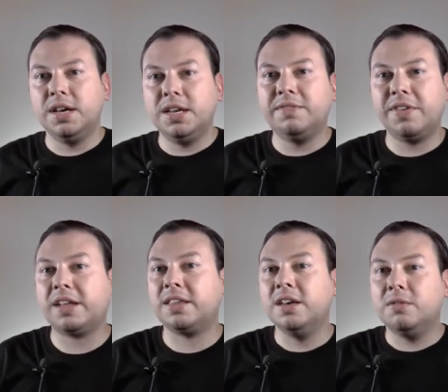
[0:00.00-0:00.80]
In
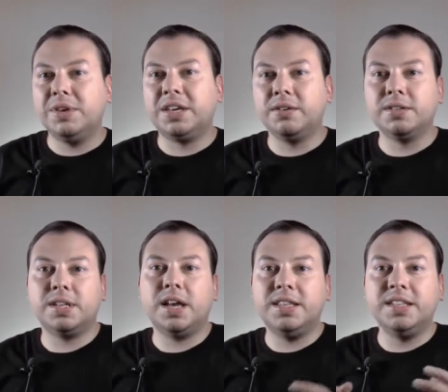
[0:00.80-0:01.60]
fact,
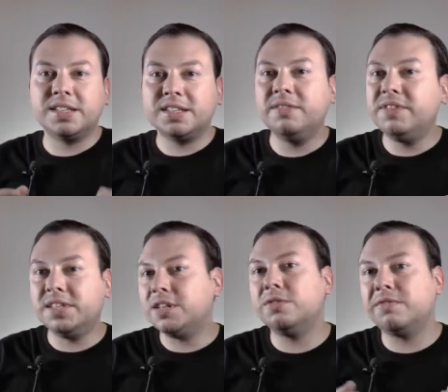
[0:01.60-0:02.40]
because an
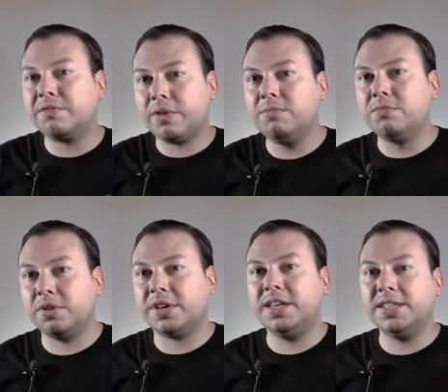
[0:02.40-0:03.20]
incentivization
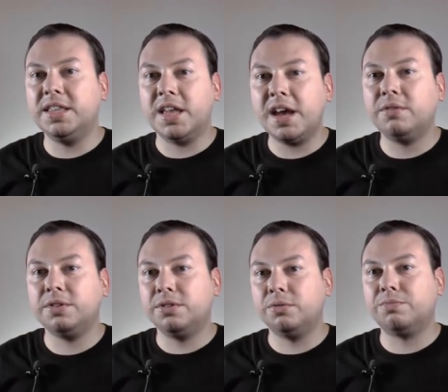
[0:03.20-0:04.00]
framework is
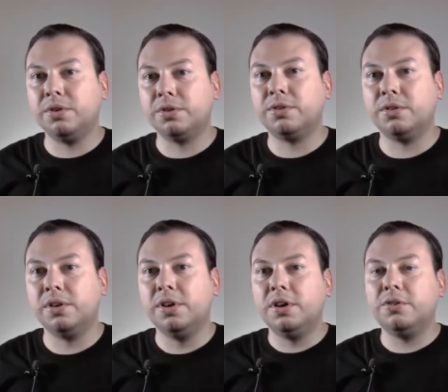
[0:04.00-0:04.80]
inherent to the
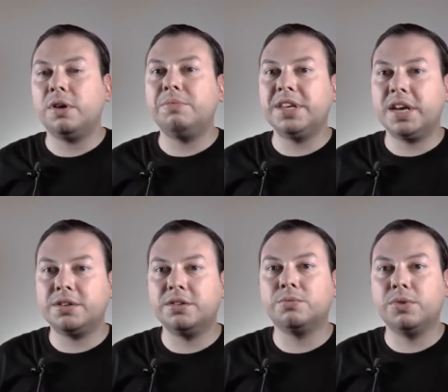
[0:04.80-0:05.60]
protocol, your
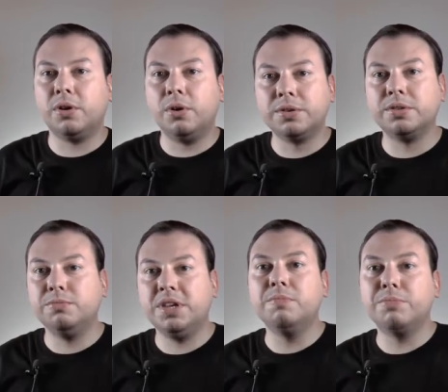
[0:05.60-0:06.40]
applications will
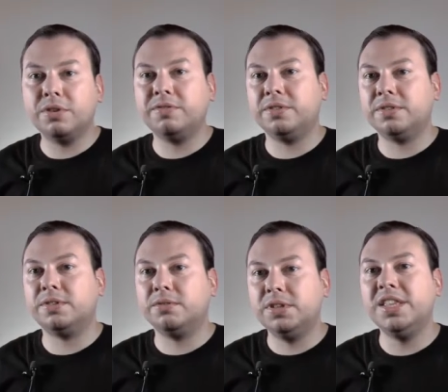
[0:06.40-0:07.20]
also be
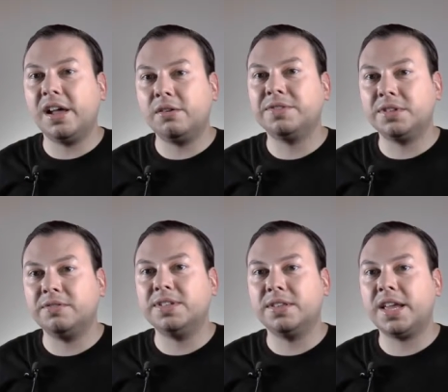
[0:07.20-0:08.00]
impervious to denial of
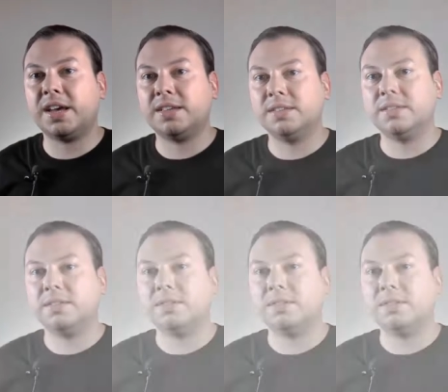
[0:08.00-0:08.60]
service attacks.